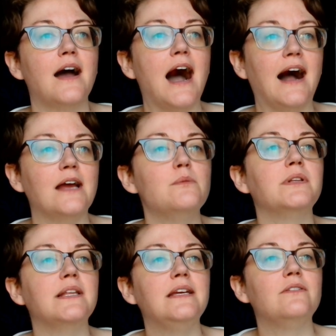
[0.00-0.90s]
i
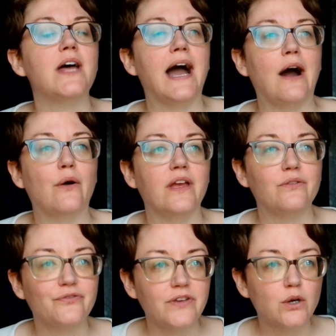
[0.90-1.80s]
believe that how they
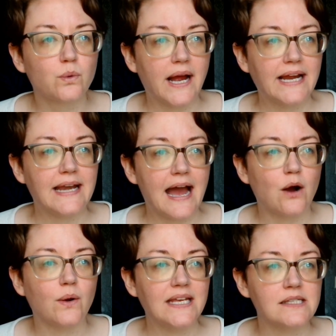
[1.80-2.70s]
feel right
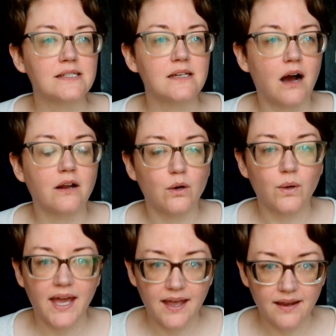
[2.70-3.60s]
now is not
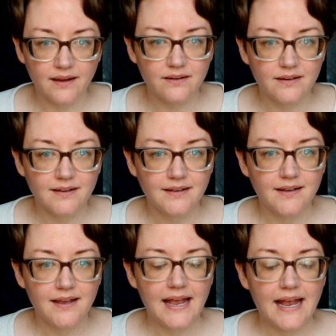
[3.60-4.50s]
okay
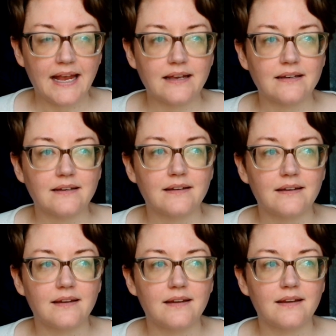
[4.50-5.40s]
and
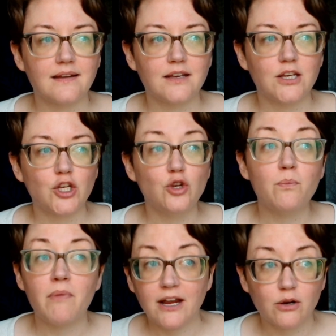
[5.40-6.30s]
you
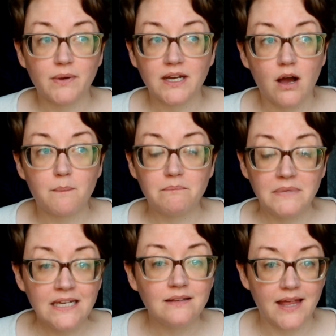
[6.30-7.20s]
may or may not
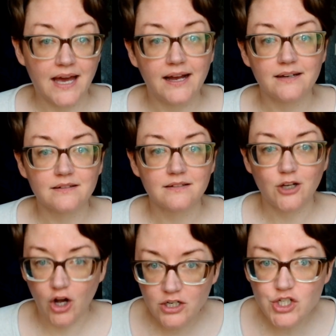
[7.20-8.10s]
mean that
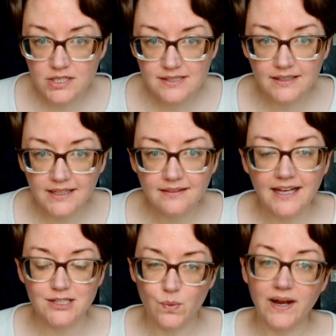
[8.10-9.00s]
consciously.
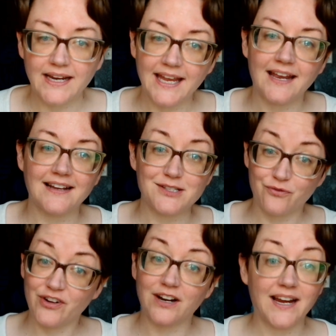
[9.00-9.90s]
That's why, again, it's
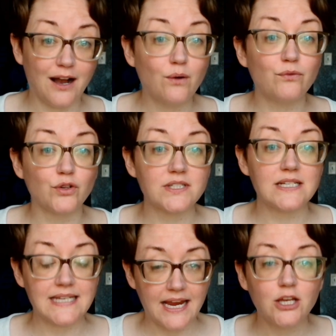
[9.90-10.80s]
very helpful to
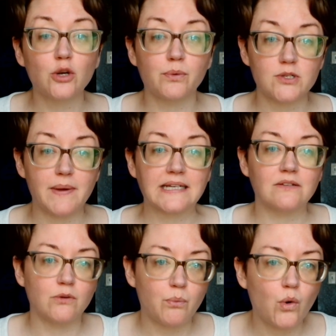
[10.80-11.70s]
take your perspective
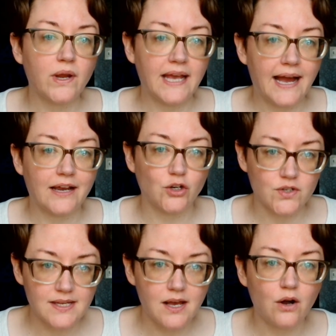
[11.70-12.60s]
and point it at
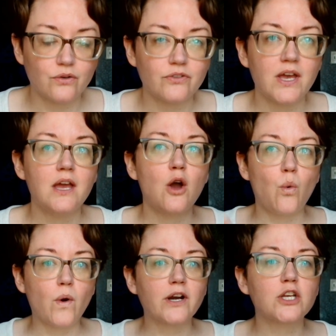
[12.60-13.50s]
yourself.
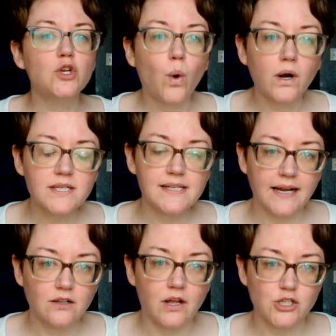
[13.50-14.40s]
What are your
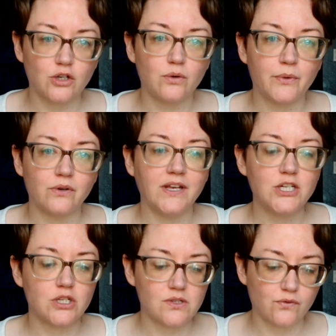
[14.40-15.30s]
psychological
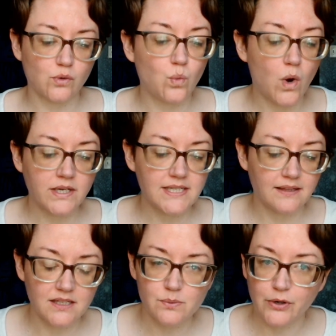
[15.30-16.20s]
motivations for wanting
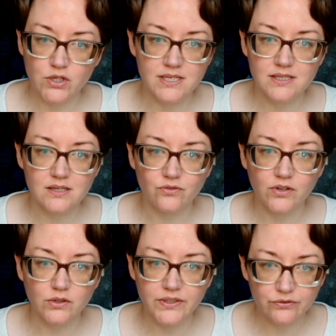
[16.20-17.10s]
this person to
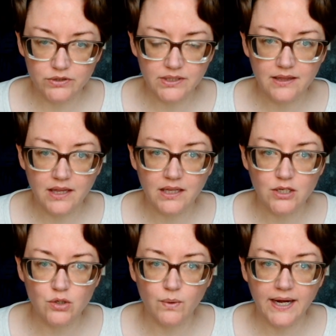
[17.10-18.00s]
feel differently than they
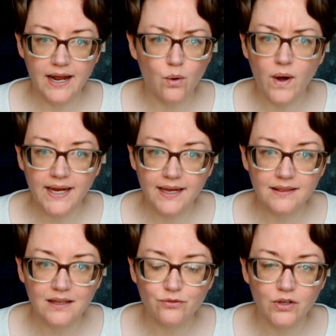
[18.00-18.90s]
do right now? Why can't
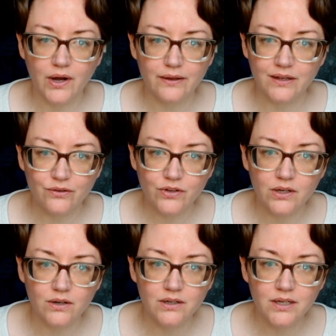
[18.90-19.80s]
they feel how they feel?
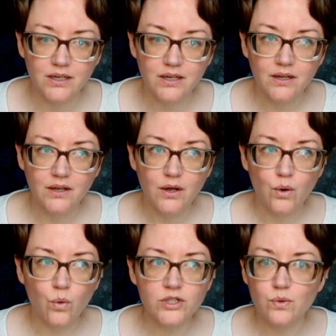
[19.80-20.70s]

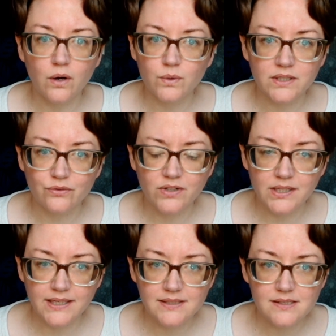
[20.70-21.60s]
What's wrong with their
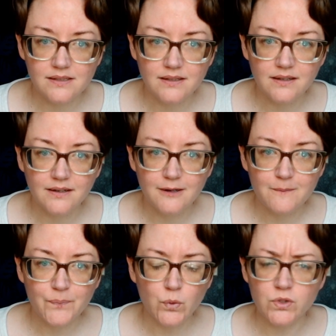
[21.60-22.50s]
feelings?
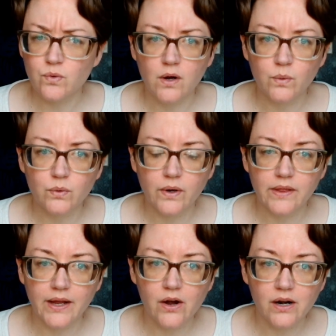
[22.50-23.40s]
What's wrong with where
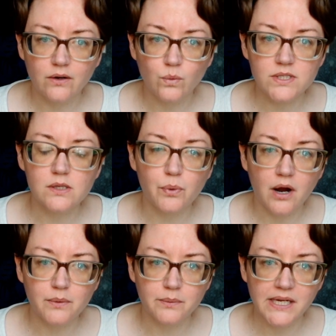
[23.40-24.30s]
they are? What's the
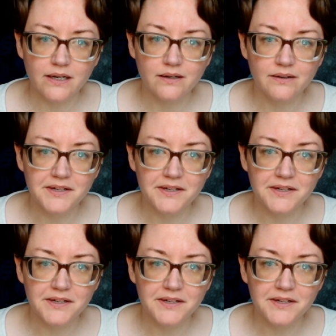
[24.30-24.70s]
problem here?